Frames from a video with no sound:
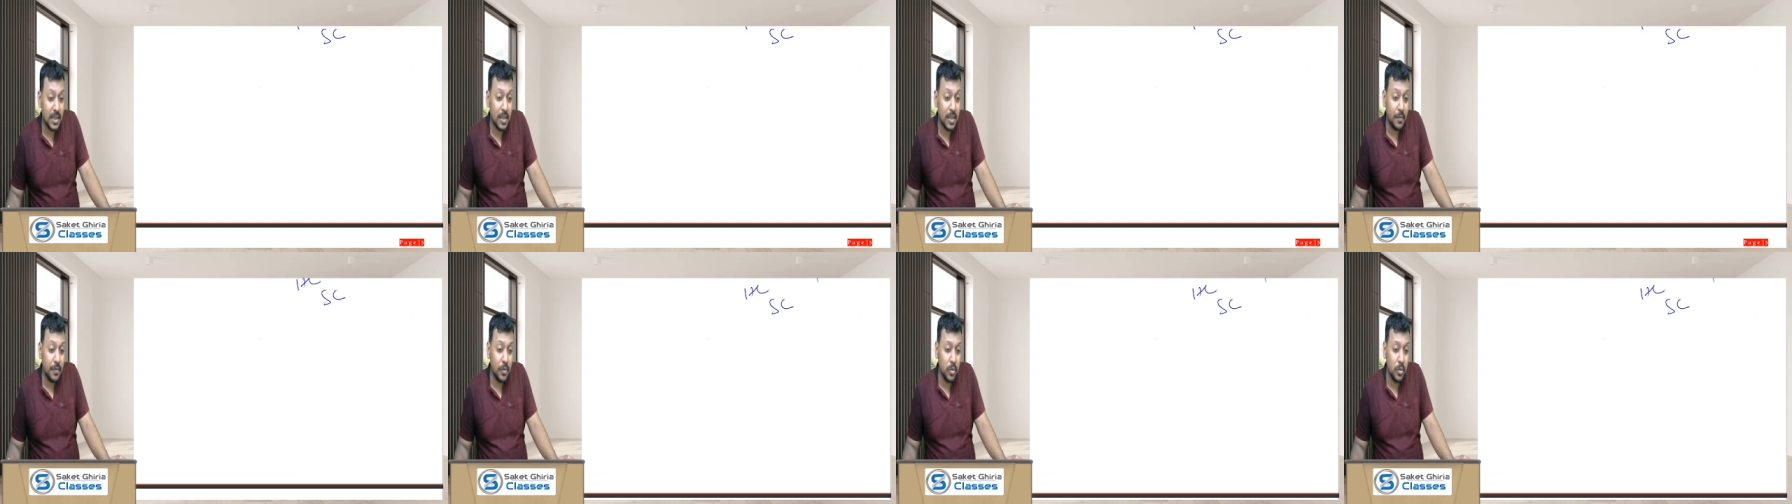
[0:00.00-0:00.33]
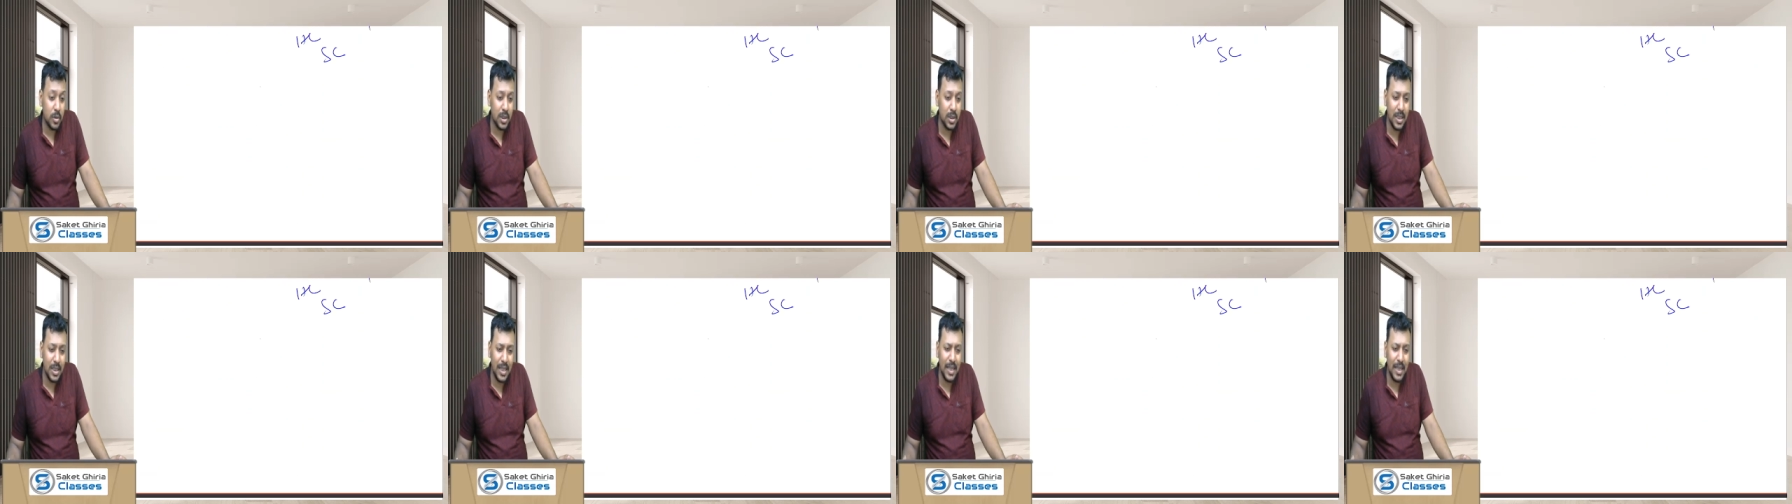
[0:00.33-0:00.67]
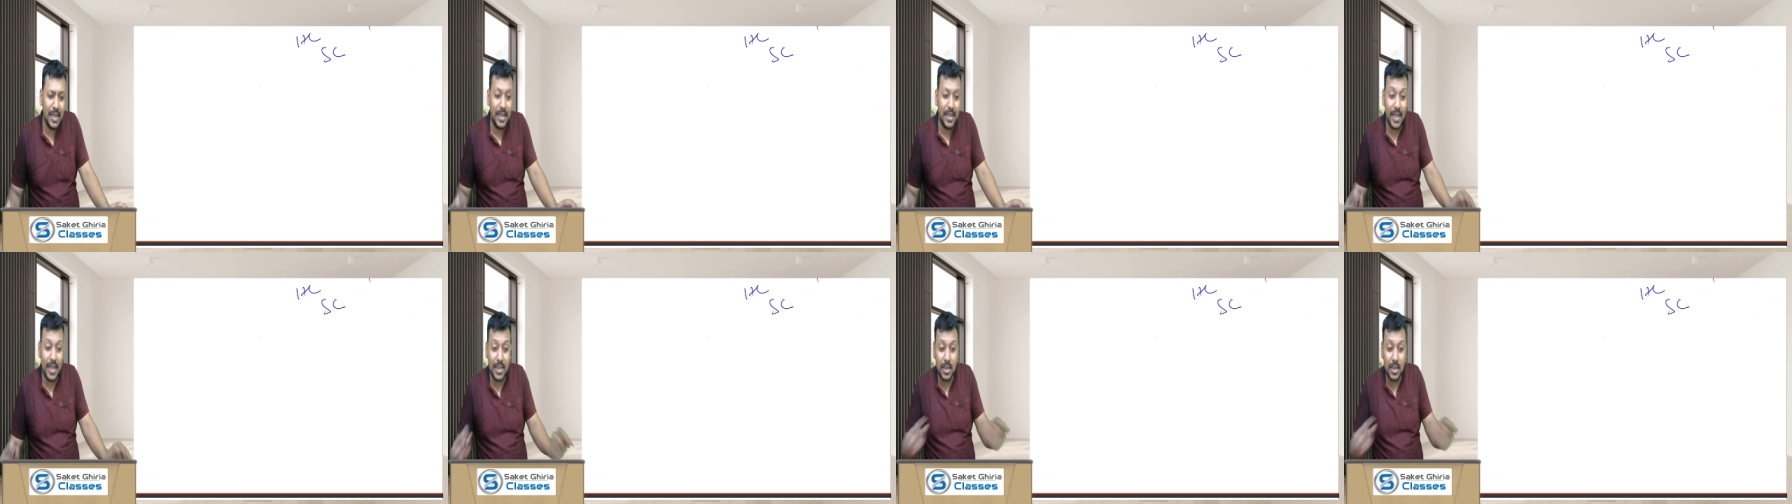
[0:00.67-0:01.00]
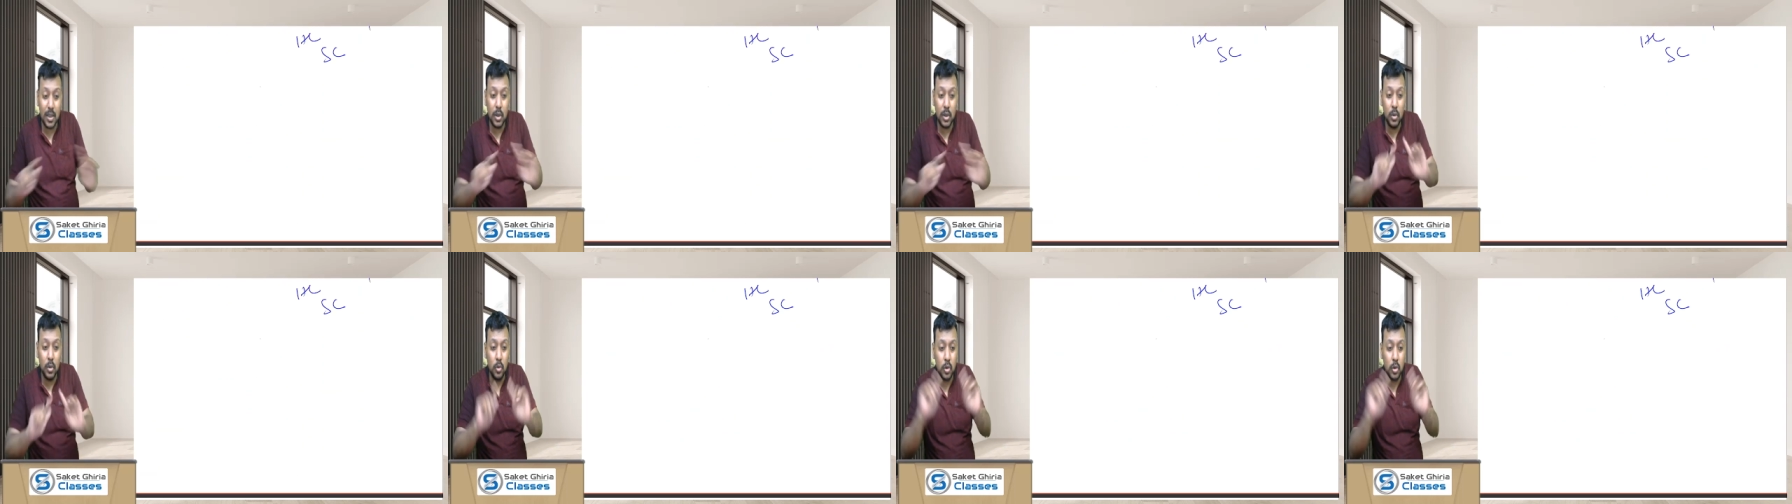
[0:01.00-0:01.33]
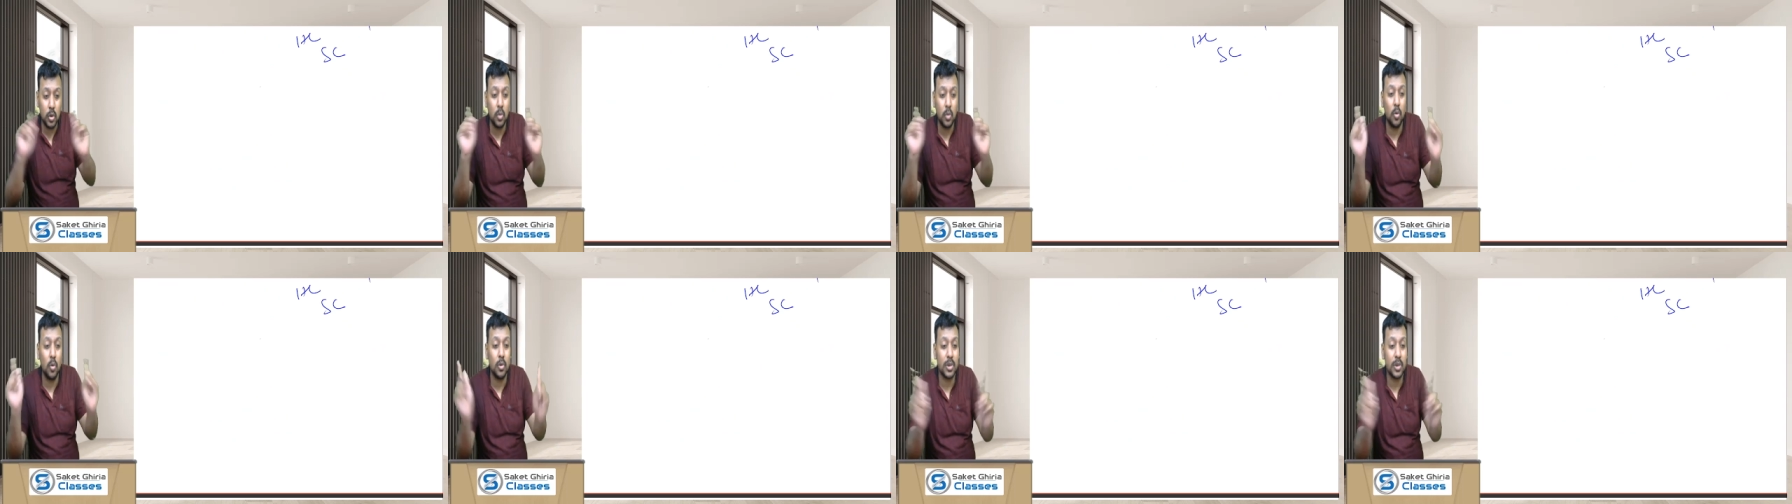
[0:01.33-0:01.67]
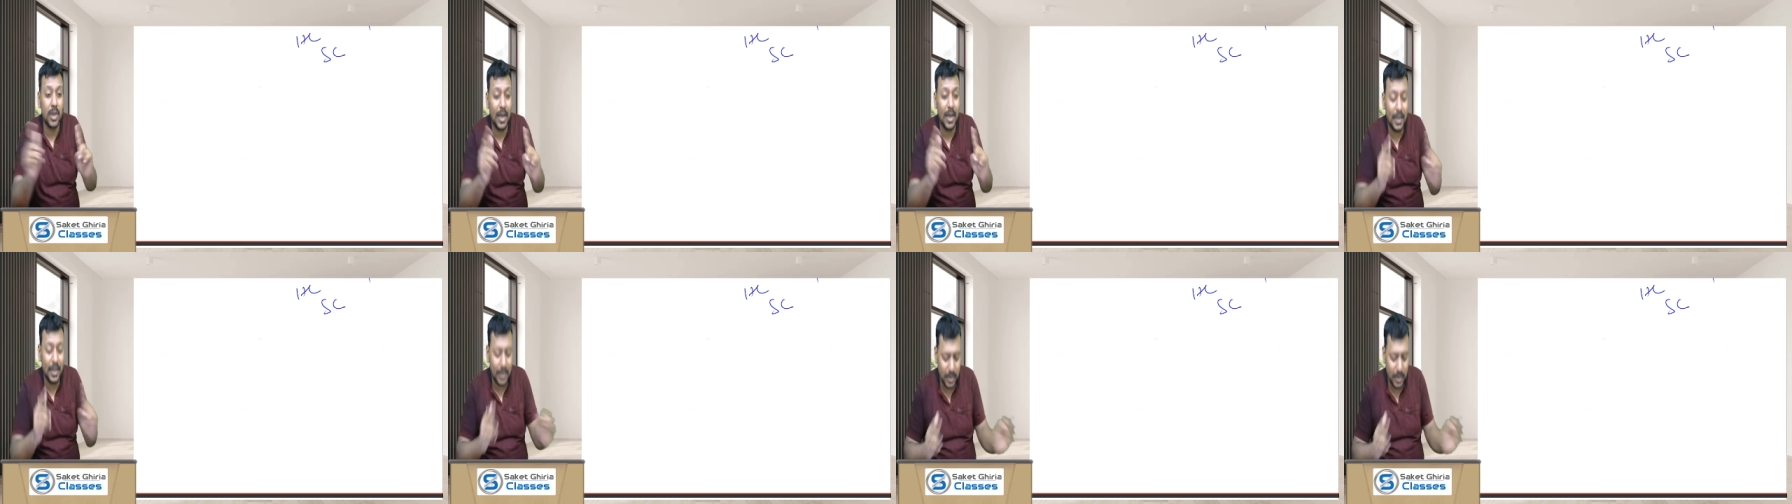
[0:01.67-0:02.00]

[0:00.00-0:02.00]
if you see, India has a huge coastline.